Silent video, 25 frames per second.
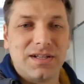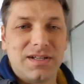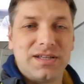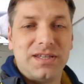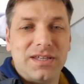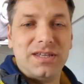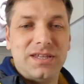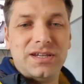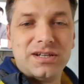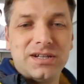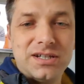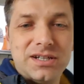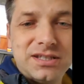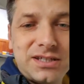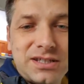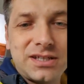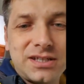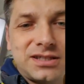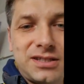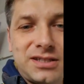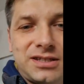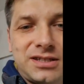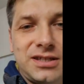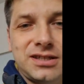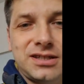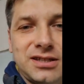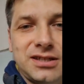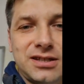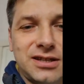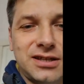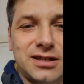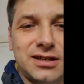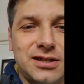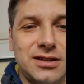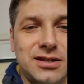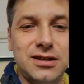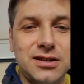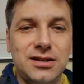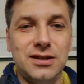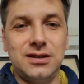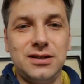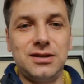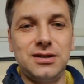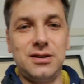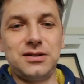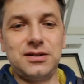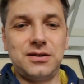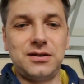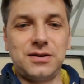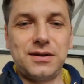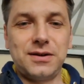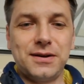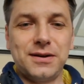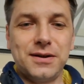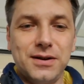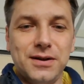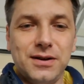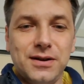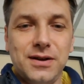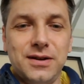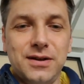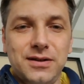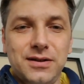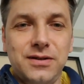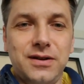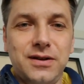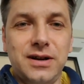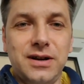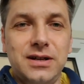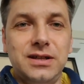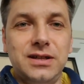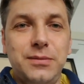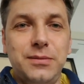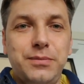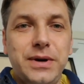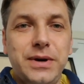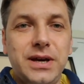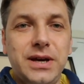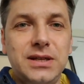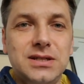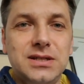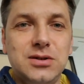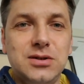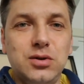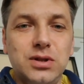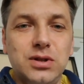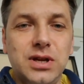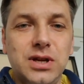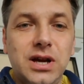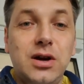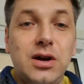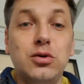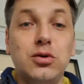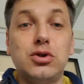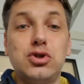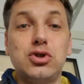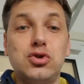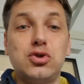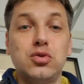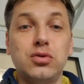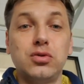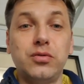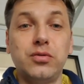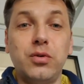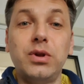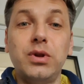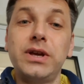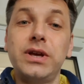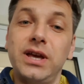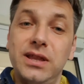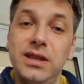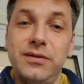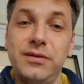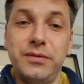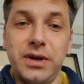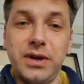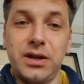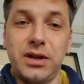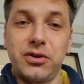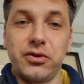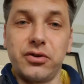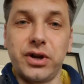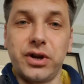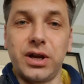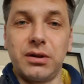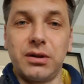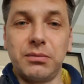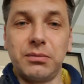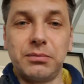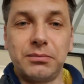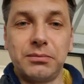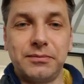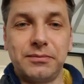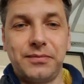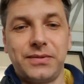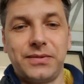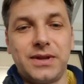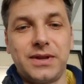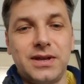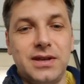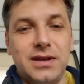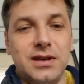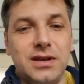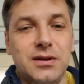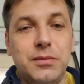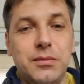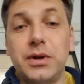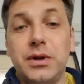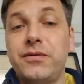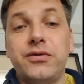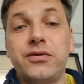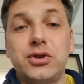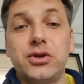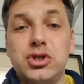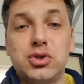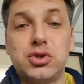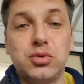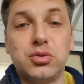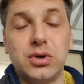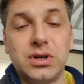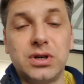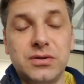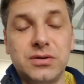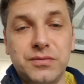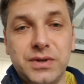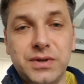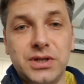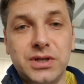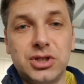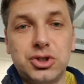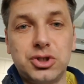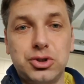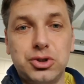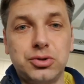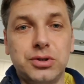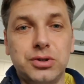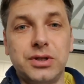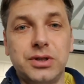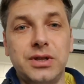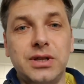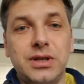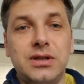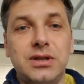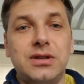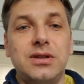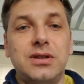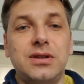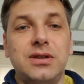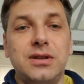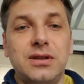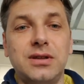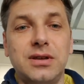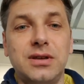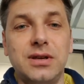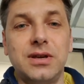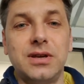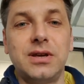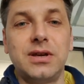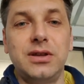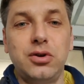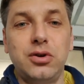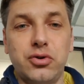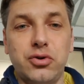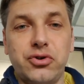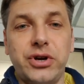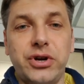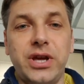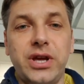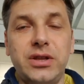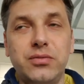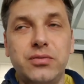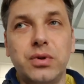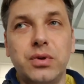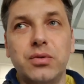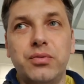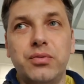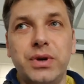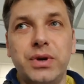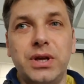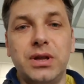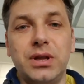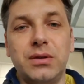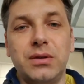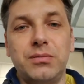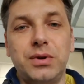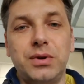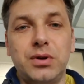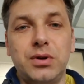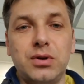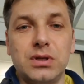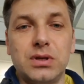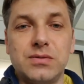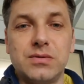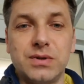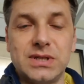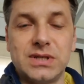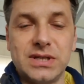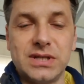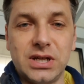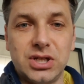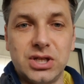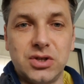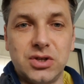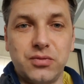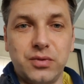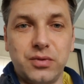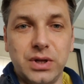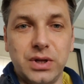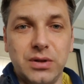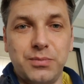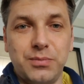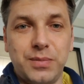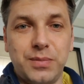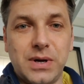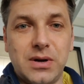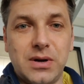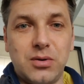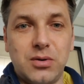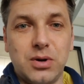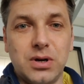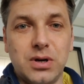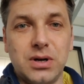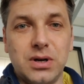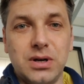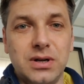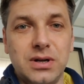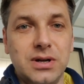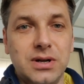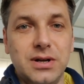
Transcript: here in canteen and uh, there are debates on how soon we'll get the victory. But for sure we are sure that Ukraine will win because with such a willpower